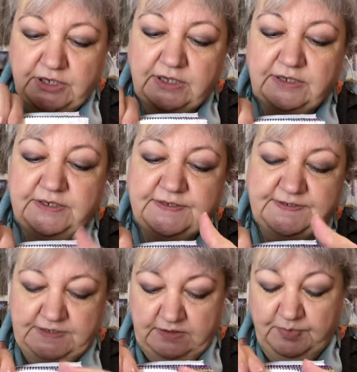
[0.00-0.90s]
and
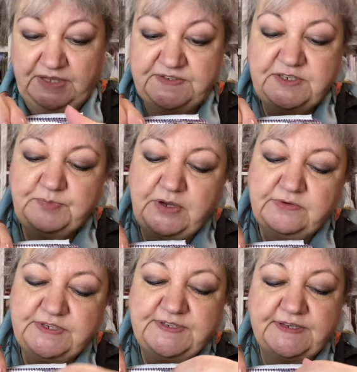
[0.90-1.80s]
it's pansies,
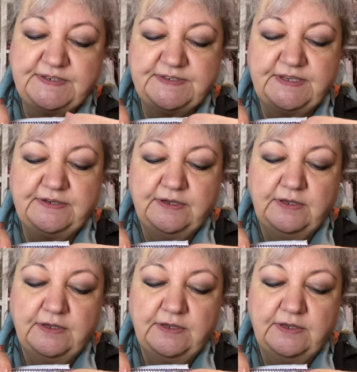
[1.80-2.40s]
posies, as I said,